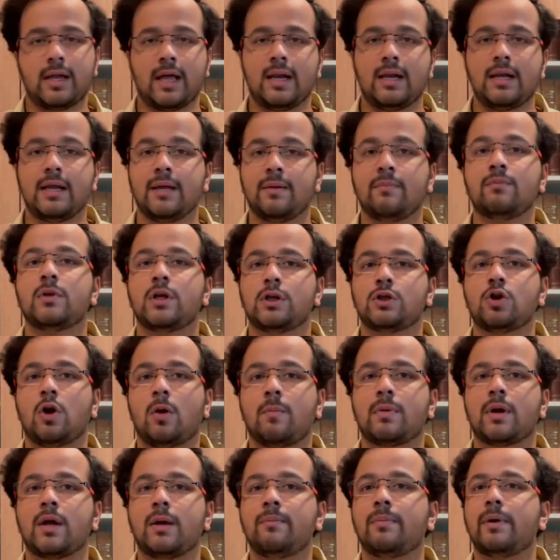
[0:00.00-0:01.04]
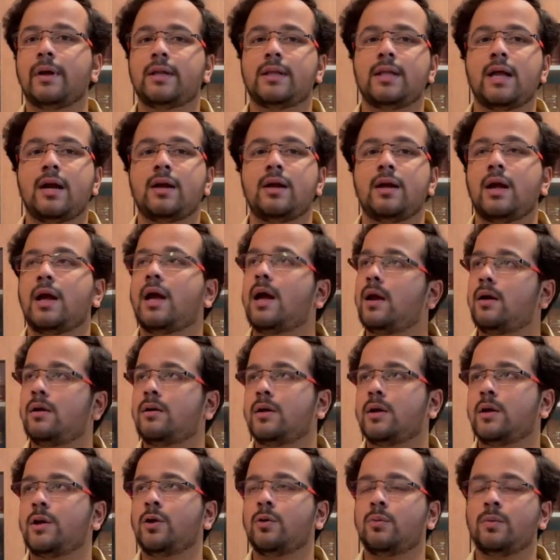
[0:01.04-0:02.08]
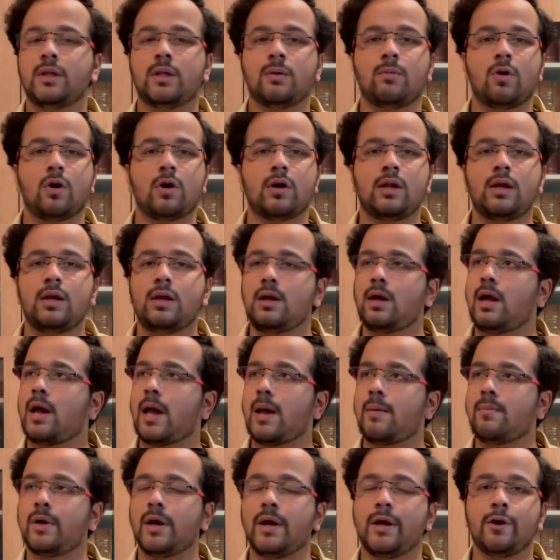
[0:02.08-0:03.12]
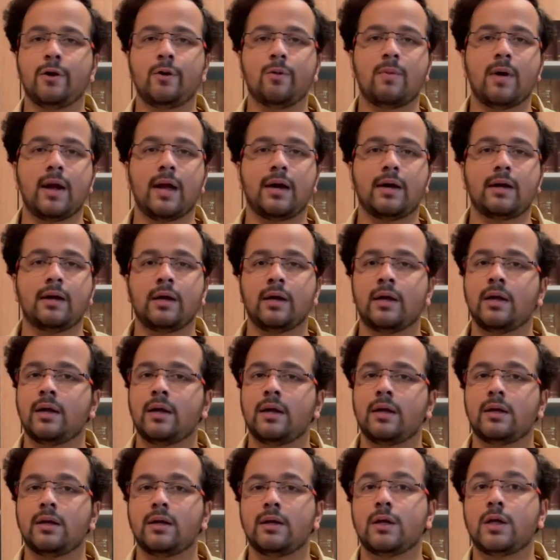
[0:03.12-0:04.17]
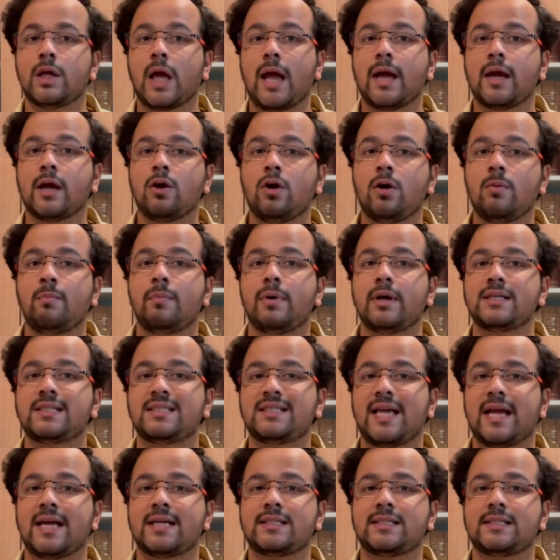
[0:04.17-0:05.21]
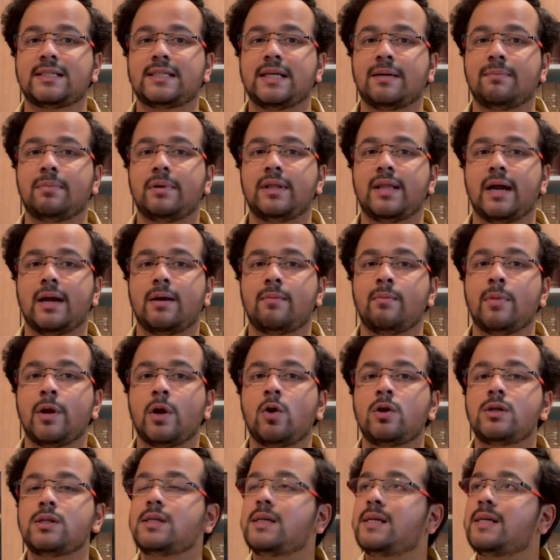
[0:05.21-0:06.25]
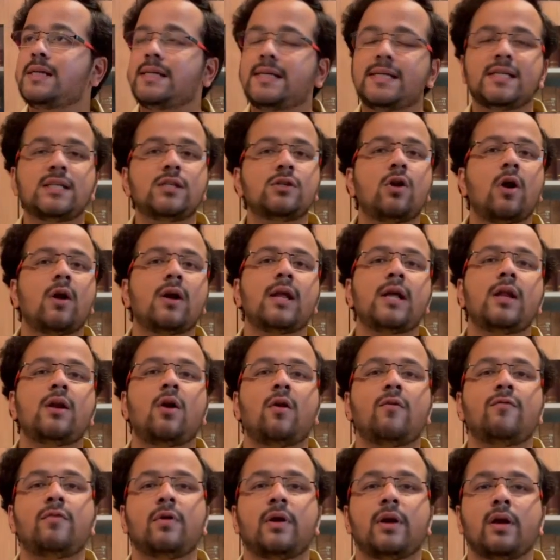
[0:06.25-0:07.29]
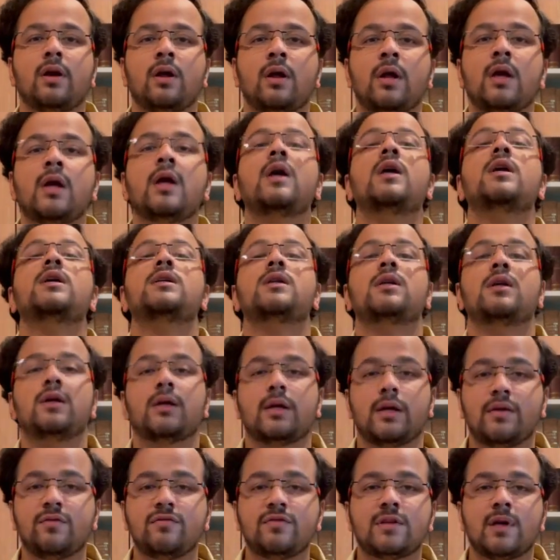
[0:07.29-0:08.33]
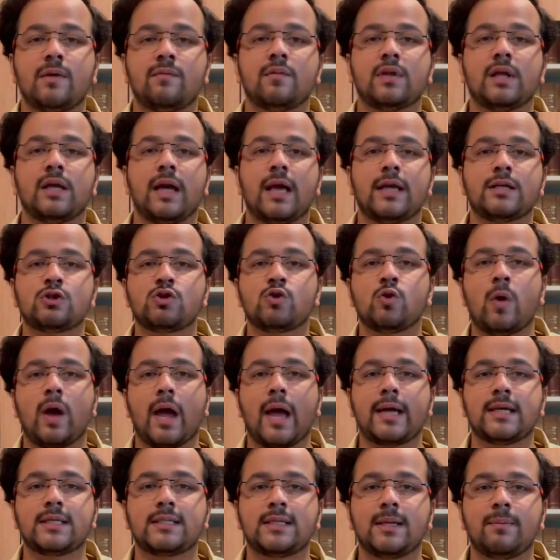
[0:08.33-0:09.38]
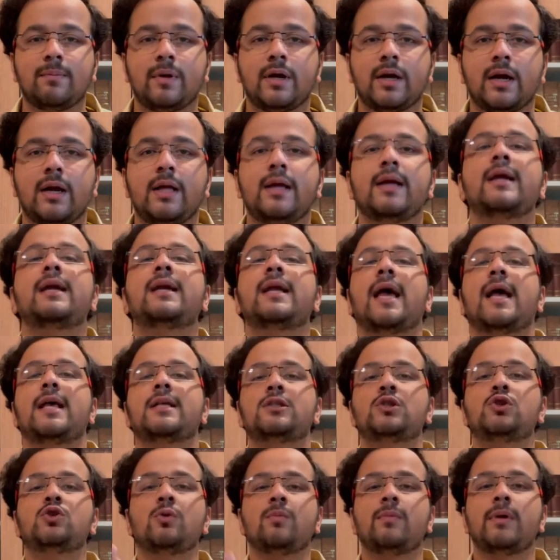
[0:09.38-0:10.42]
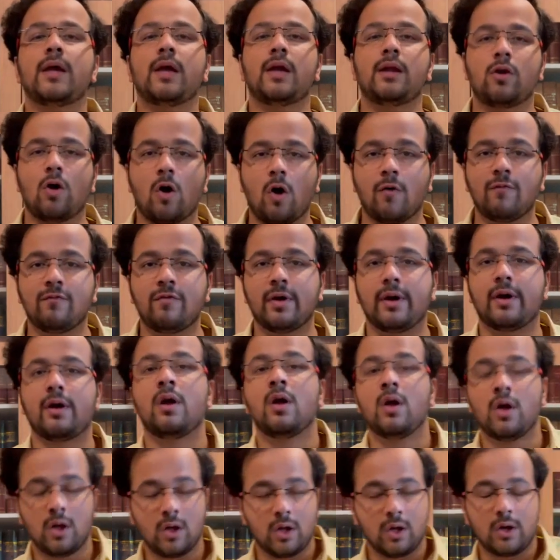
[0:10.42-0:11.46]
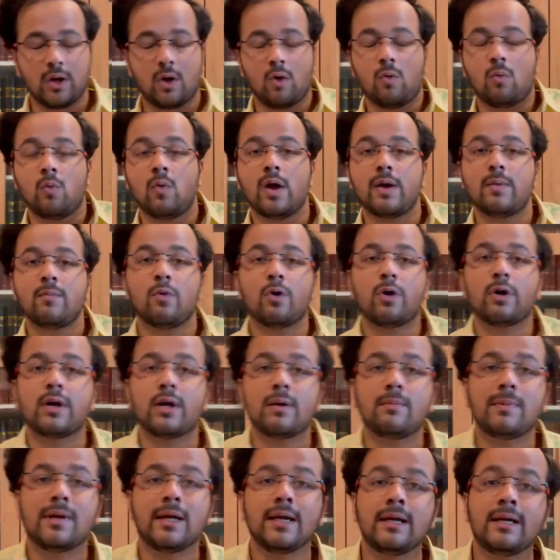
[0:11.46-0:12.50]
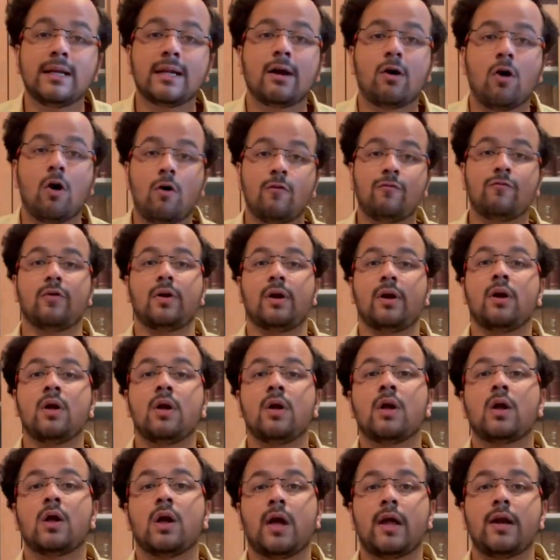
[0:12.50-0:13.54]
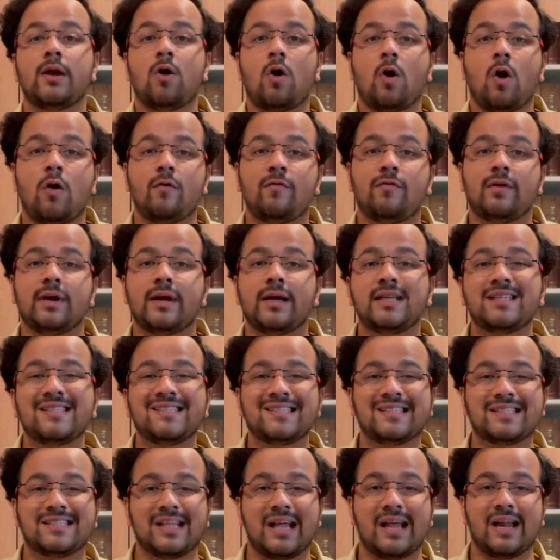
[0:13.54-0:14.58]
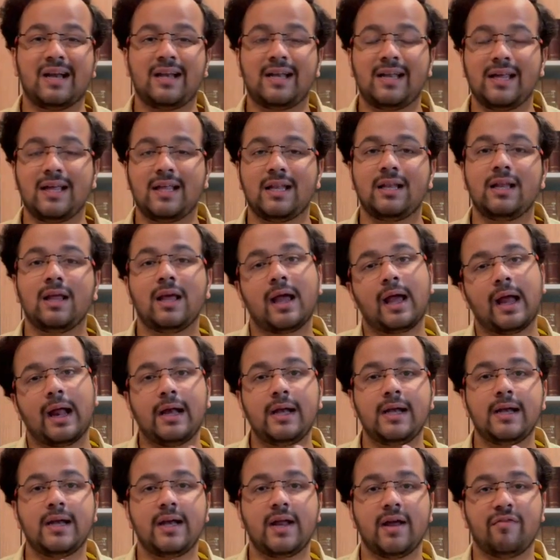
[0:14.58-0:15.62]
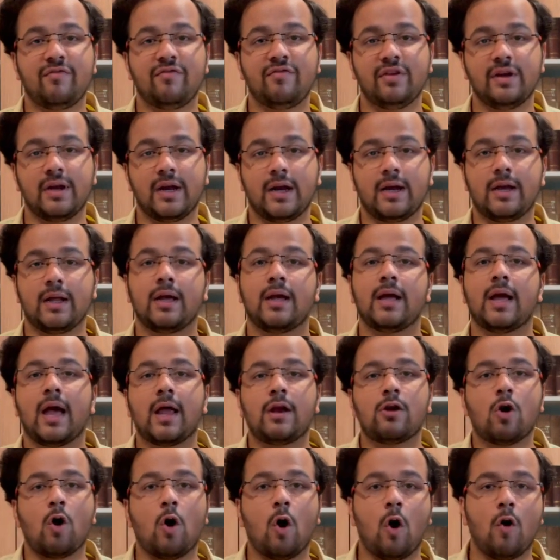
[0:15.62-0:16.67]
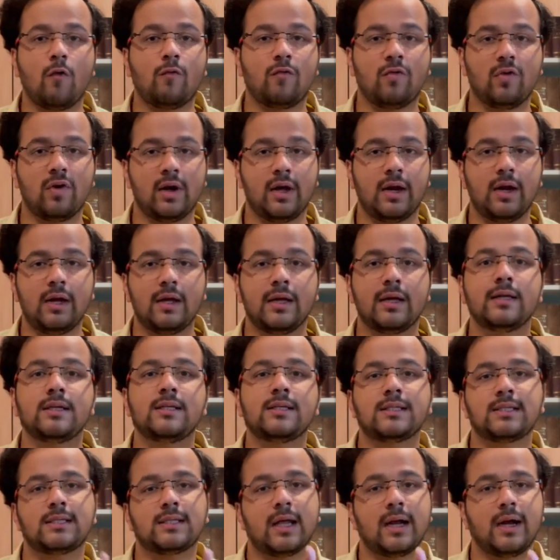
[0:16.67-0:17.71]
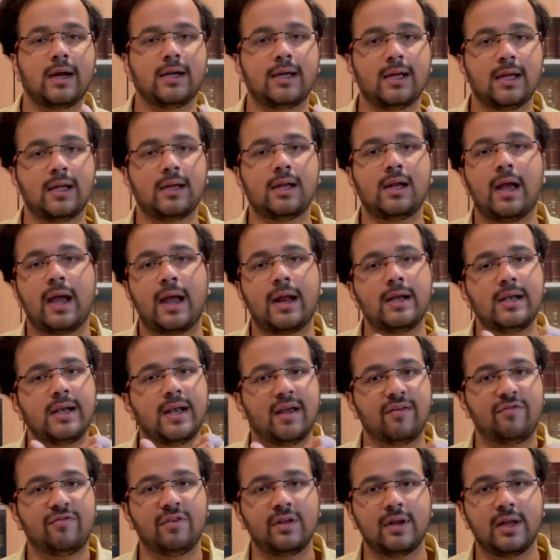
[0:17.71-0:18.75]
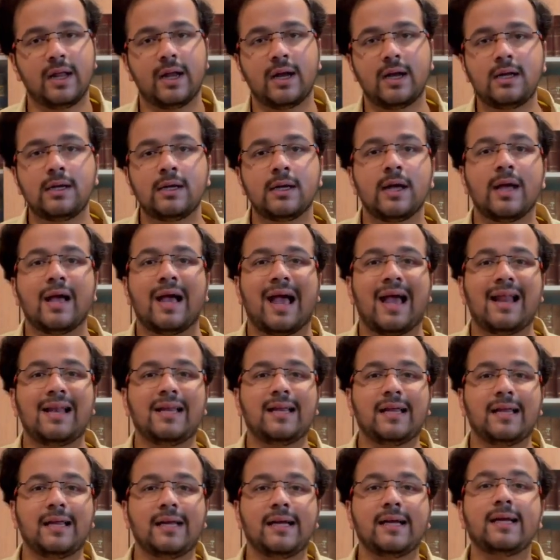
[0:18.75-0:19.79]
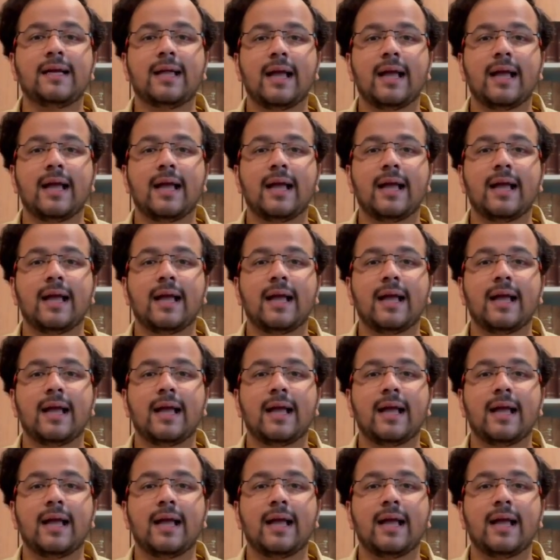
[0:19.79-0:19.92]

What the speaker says: him, the shopkeeper, that give me the bottle, I am ready to buy it. I cannot per se accept that because it is not an offer. If something has to accept it, it has to be an offer. Now one more term in the offer. An offer is certain and definite. An offer is certain and definite and it